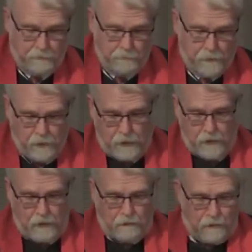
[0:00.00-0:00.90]
Near the
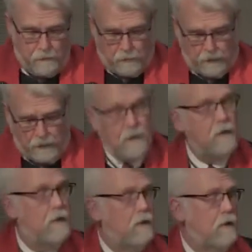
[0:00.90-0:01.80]
end of his book,
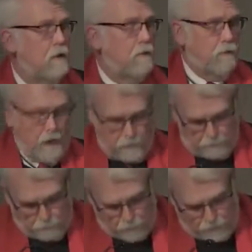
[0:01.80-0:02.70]
Father
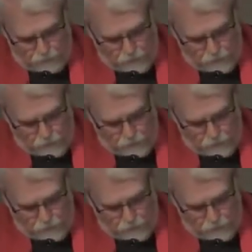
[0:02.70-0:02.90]
Boyle